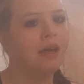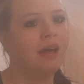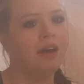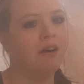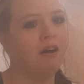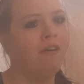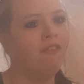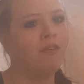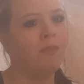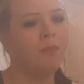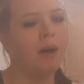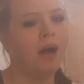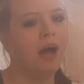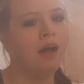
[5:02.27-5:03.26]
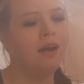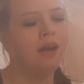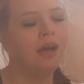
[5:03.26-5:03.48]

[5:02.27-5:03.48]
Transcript: kick off about